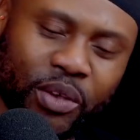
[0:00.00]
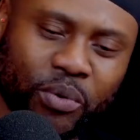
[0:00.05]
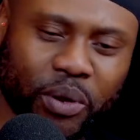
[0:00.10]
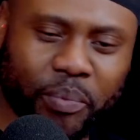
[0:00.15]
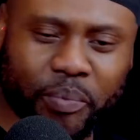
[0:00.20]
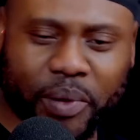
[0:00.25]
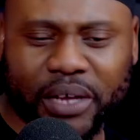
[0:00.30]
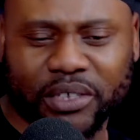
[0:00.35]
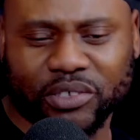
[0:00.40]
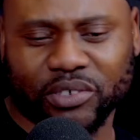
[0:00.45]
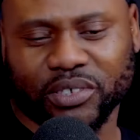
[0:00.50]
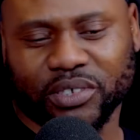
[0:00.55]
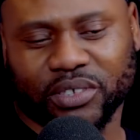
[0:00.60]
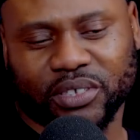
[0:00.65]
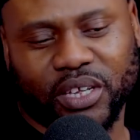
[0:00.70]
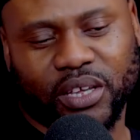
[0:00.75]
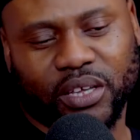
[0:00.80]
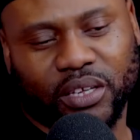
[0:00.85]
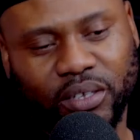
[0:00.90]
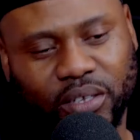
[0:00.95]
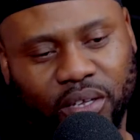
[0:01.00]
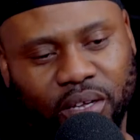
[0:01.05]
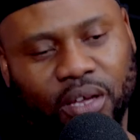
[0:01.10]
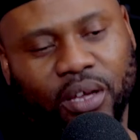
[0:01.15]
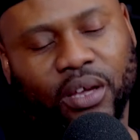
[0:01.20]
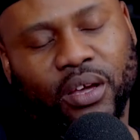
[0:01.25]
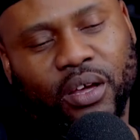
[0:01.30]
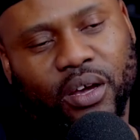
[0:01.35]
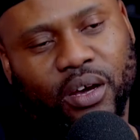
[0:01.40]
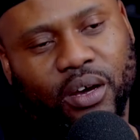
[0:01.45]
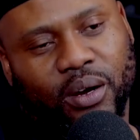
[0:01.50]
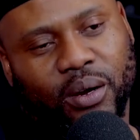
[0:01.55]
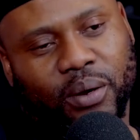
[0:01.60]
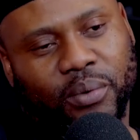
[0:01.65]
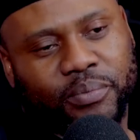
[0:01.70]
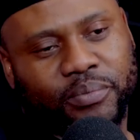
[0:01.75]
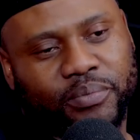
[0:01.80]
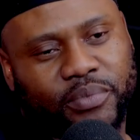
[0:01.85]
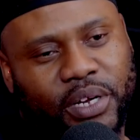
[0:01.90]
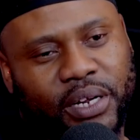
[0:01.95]
He went back to his thing.
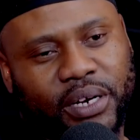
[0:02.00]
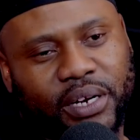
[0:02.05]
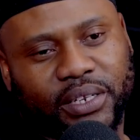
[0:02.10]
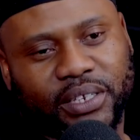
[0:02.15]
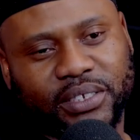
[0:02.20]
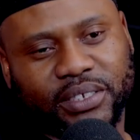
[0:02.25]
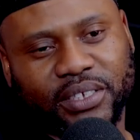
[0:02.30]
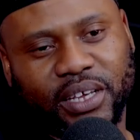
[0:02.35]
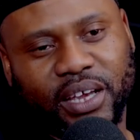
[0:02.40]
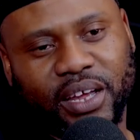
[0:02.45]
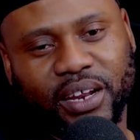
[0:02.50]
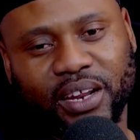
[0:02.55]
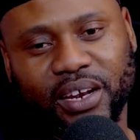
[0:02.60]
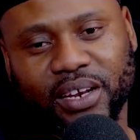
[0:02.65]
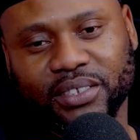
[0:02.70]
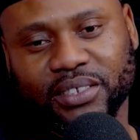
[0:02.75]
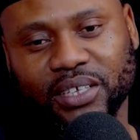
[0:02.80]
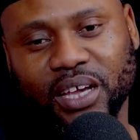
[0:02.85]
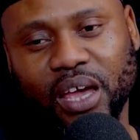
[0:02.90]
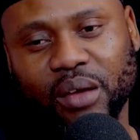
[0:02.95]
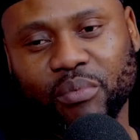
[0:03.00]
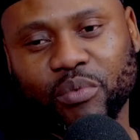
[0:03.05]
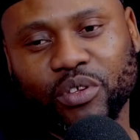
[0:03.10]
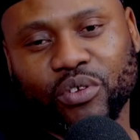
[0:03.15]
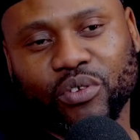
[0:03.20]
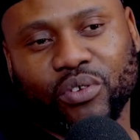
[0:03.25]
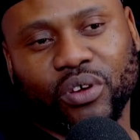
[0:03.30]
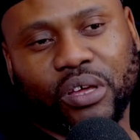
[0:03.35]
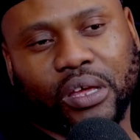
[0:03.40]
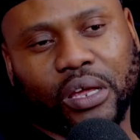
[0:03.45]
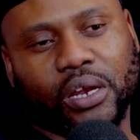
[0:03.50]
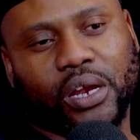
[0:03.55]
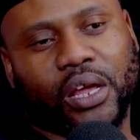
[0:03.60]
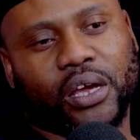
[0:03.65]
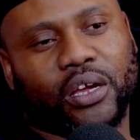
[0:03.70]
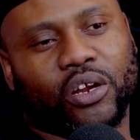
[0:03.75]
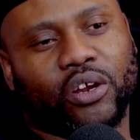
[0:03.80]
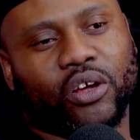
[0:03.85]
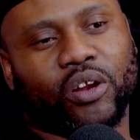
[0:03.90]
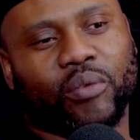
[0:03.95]
And at the time when you look at
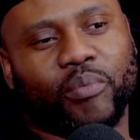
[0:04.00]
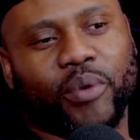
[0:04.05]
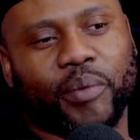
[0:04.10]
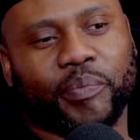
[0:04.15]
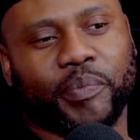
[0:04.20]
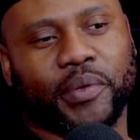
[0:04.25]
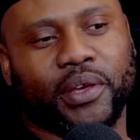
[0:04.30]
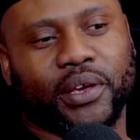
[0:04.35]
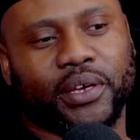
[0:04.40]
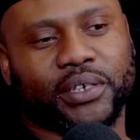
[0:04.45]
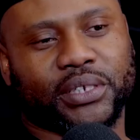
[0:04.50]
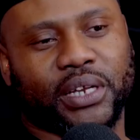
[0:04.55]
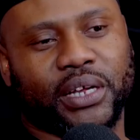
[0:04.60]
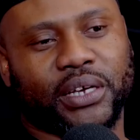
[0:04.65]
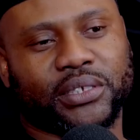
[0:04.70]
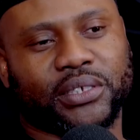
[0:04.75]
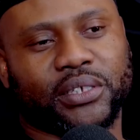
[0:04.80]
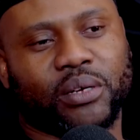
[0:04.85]
like a lot of my peers, like